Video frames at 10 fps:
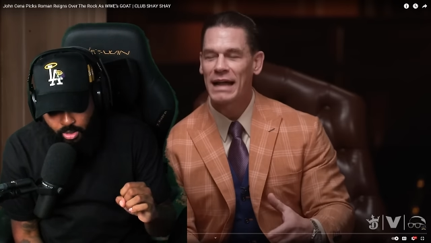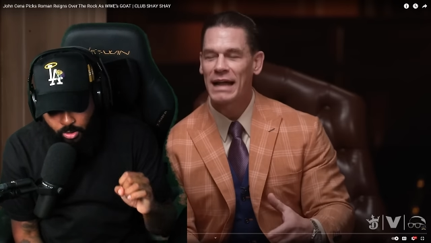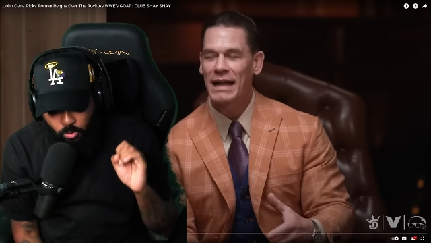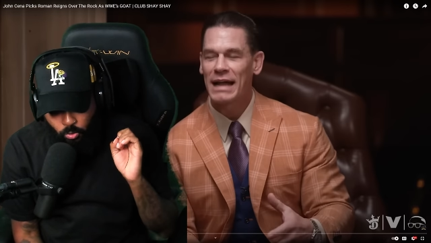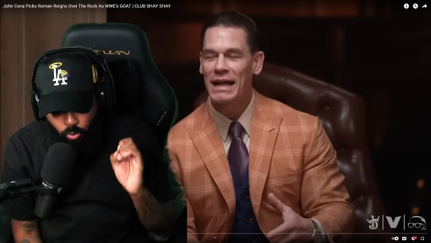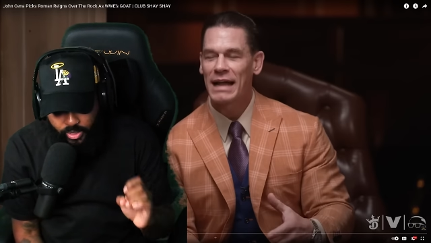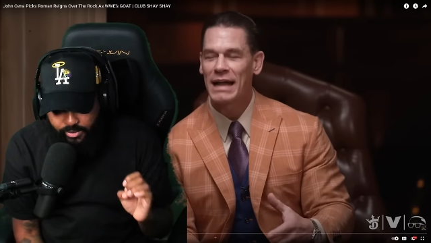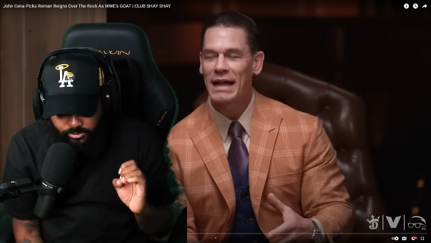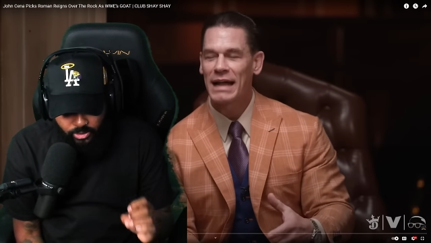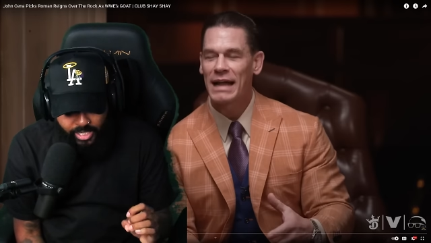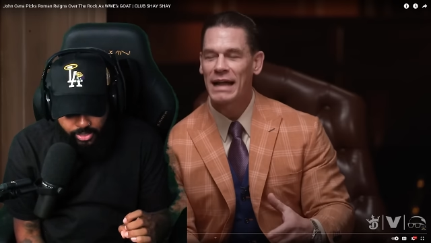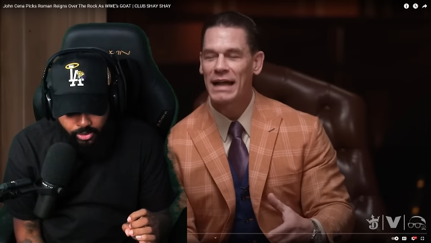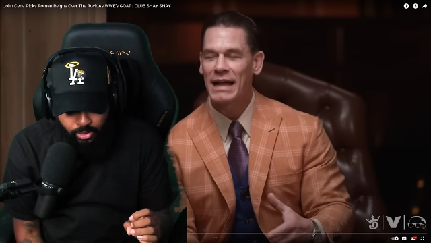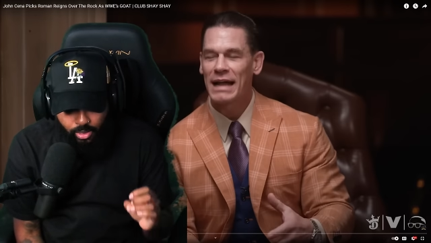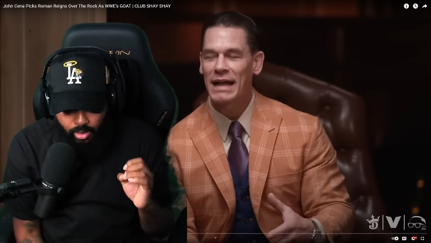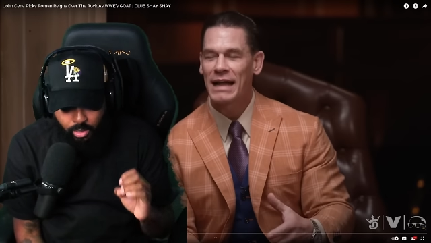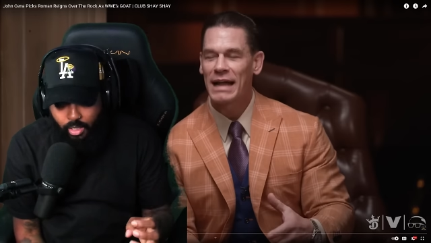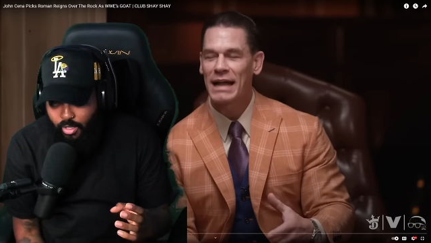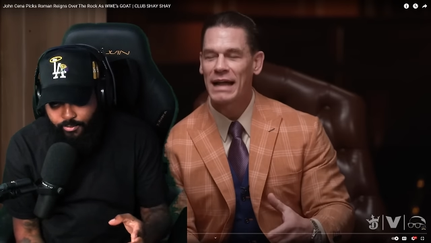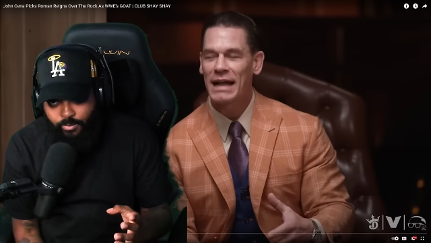Speaker 1: Ric Flair
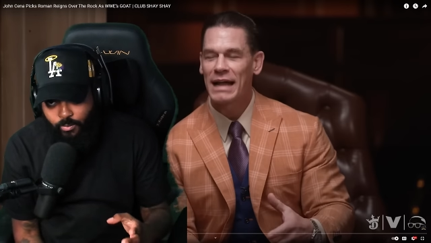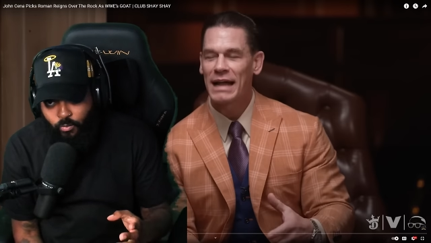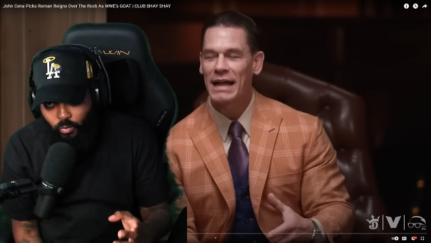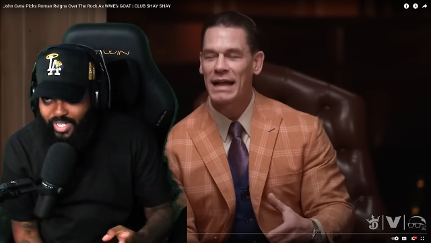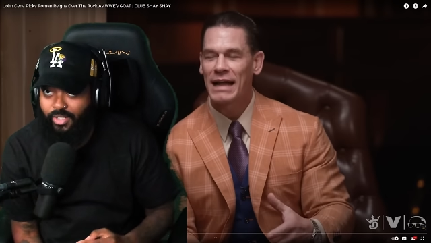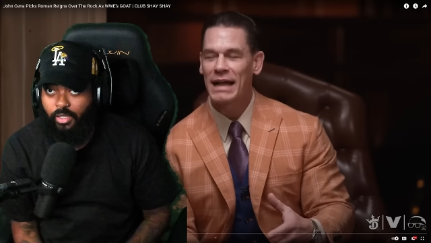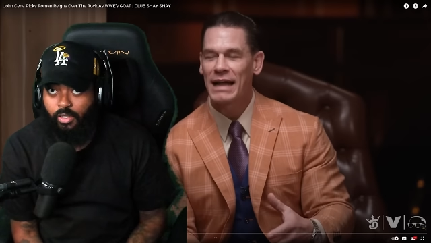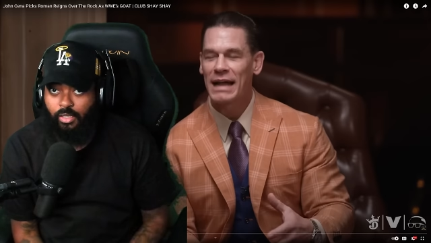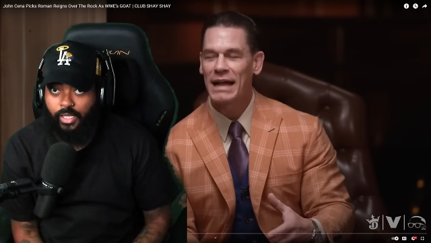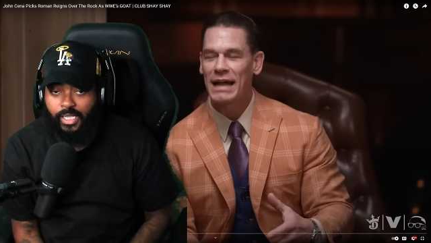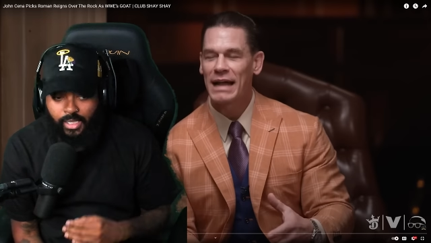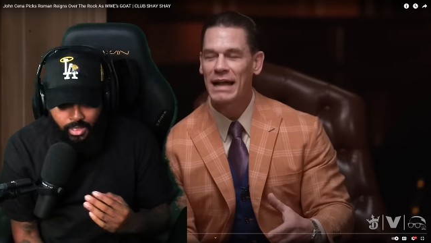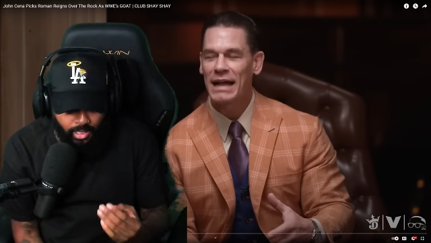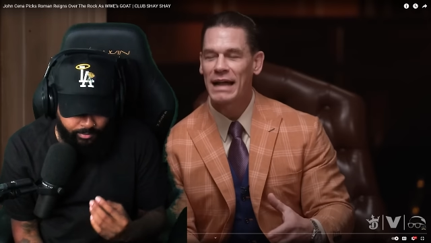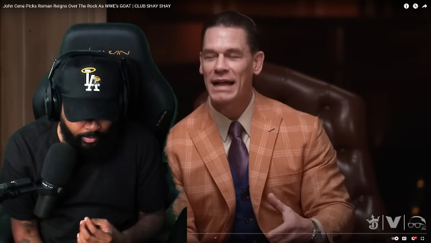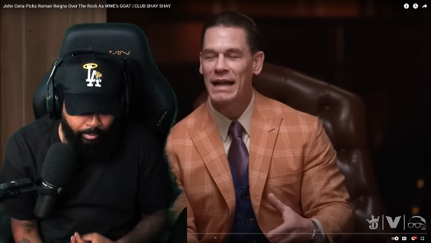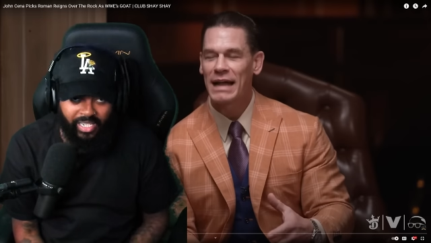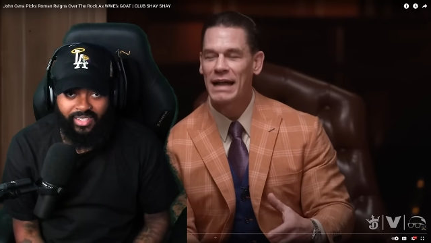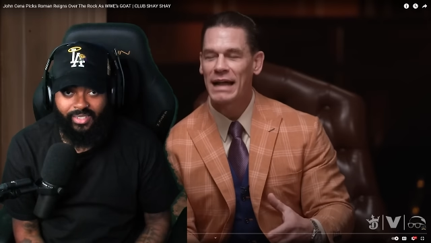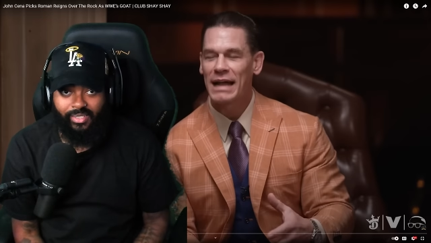loved wrestling. He loved the
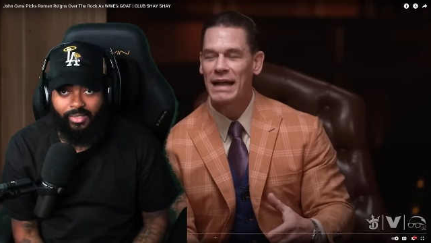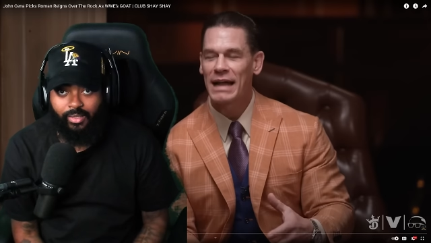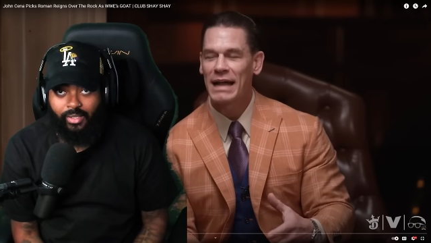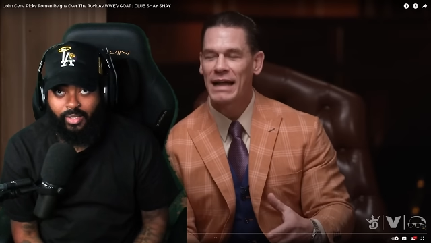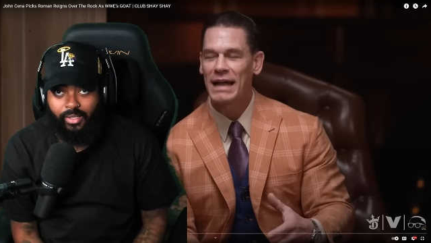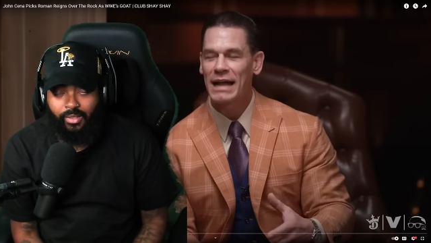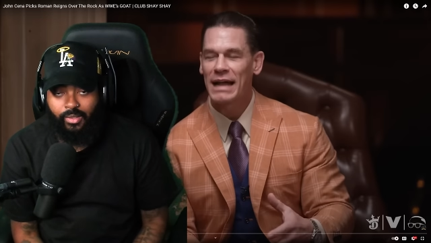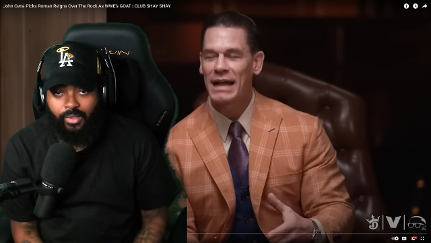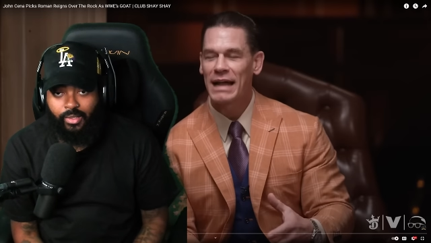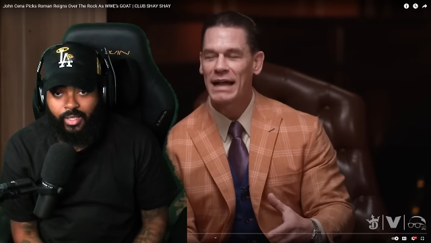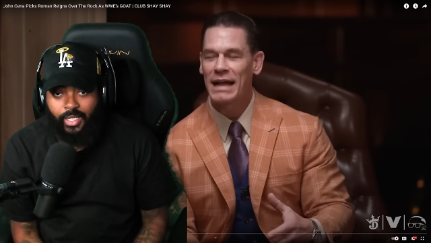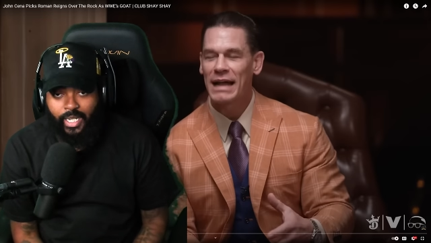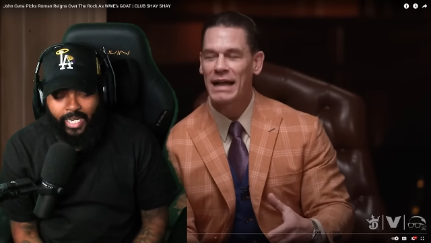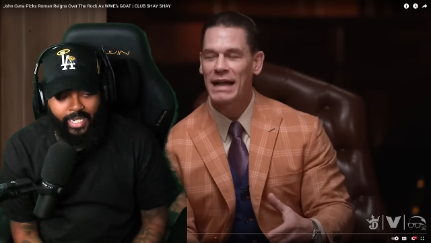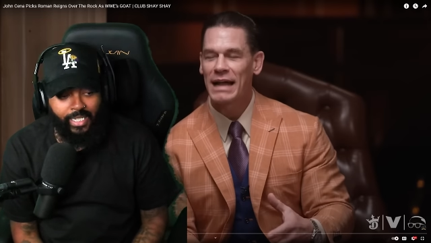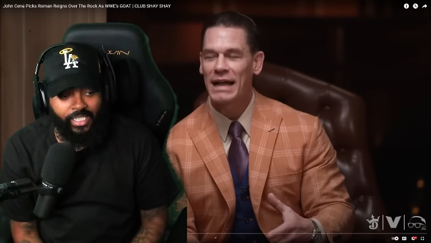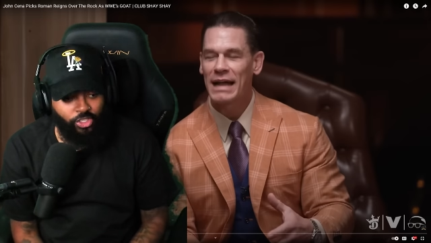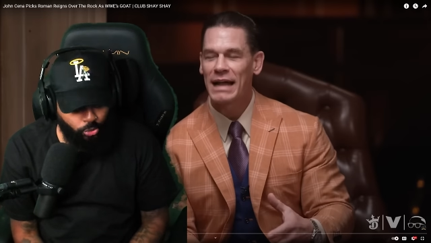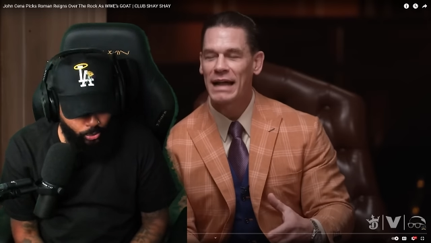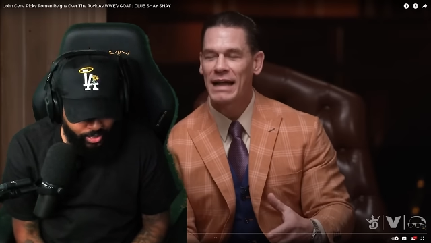business, and he
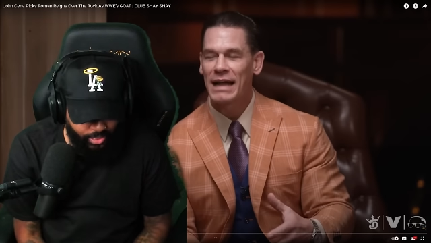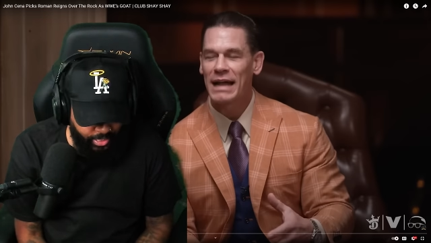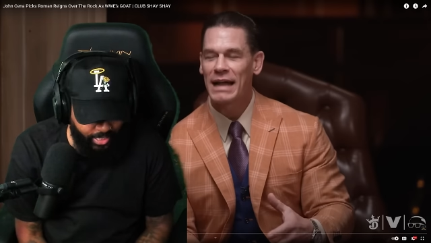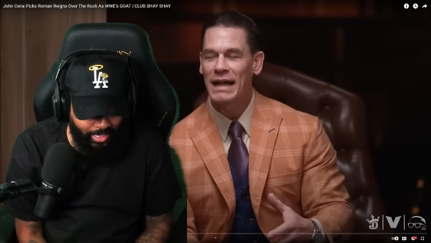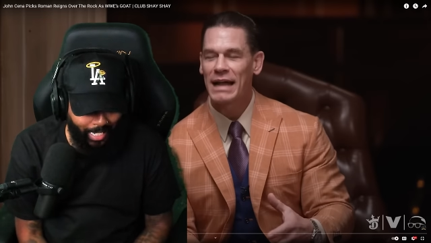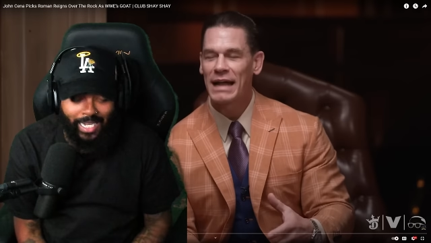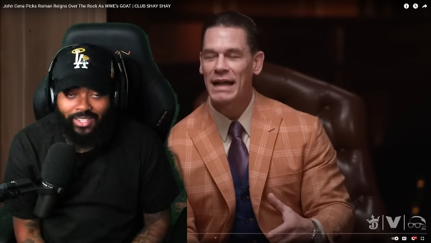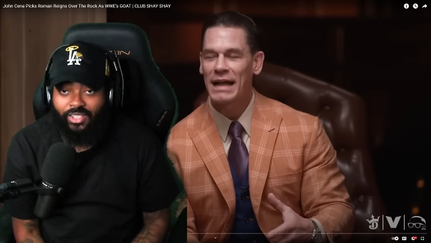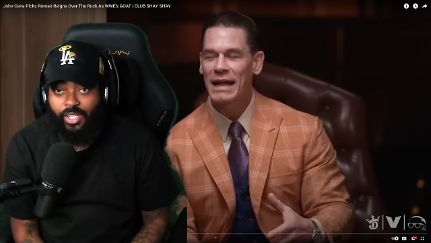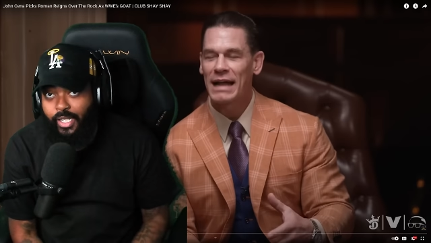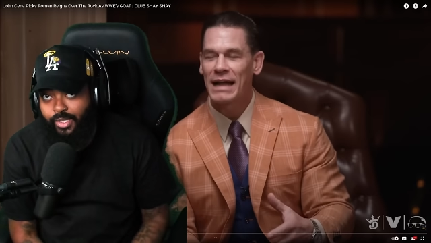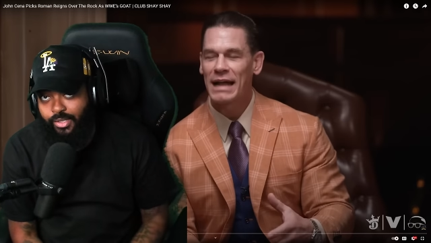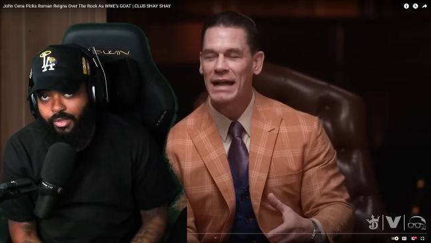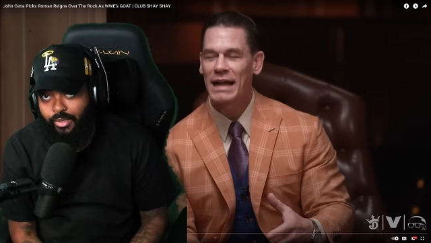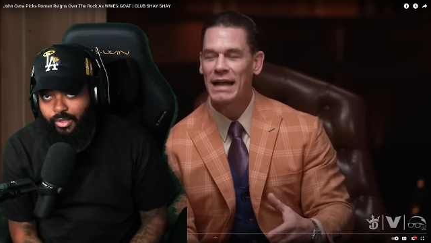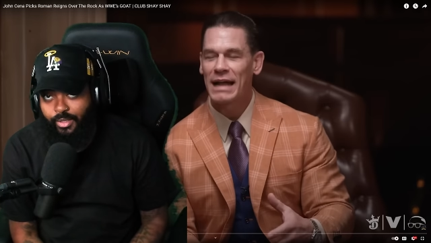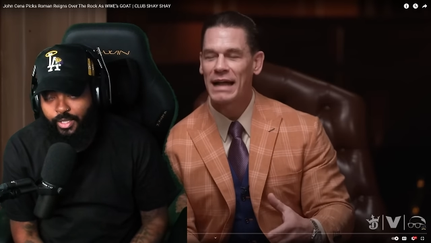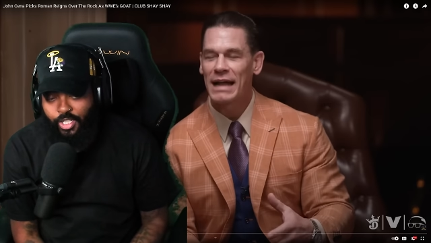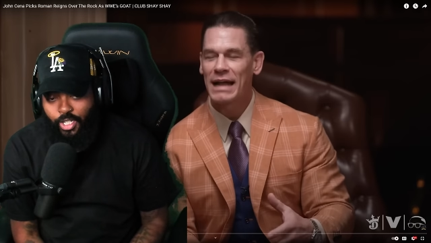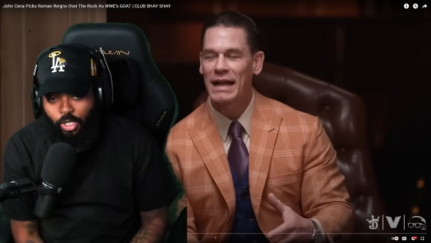treated it as such,
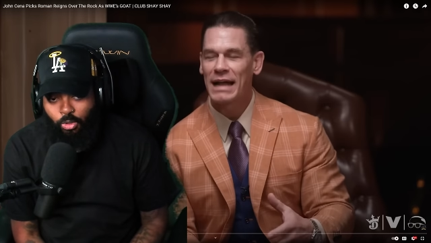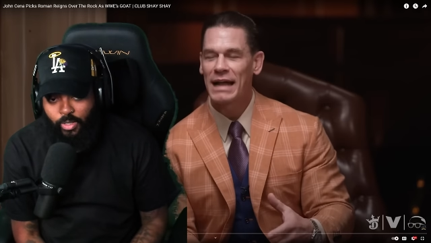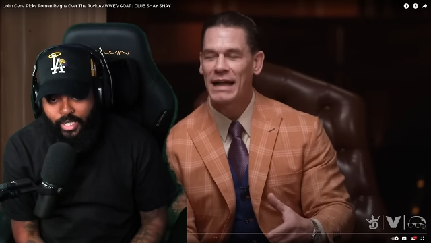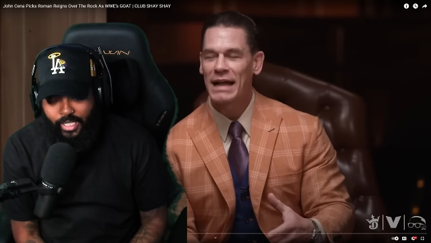you know, in